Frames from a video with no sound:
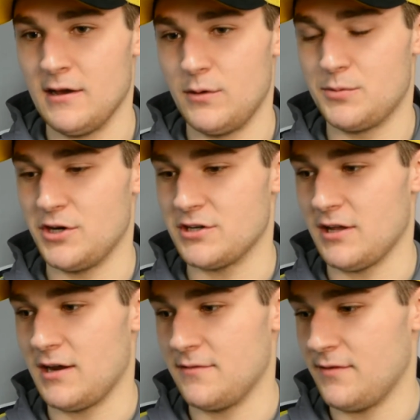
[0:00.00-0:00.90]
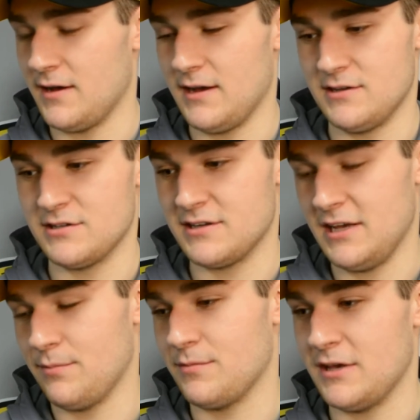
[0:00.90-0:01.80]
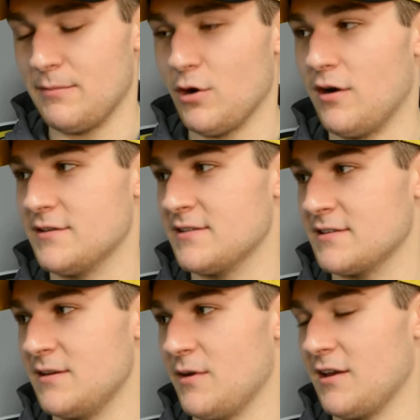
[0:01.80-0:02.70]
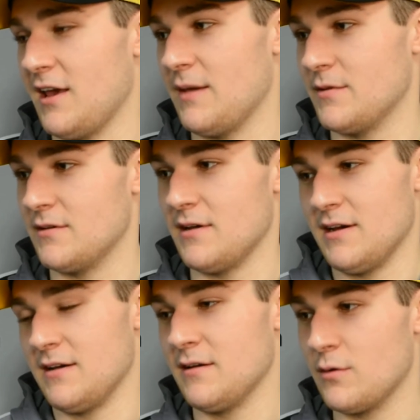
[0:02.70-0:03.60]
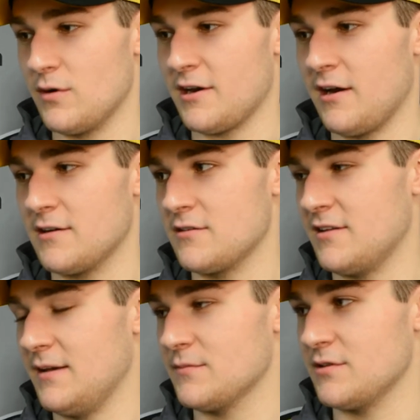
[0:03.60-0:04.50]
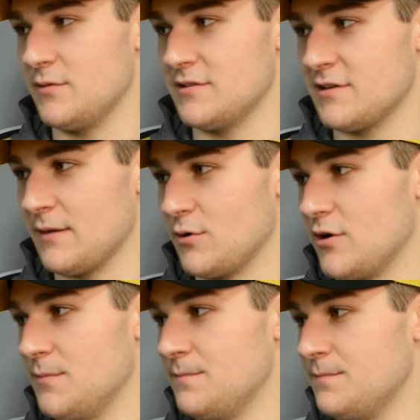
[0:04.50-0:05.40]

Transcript: we preach a lot of uh, just keep keep going, 60 minute game, and uh, we're a character team, so we just kept going.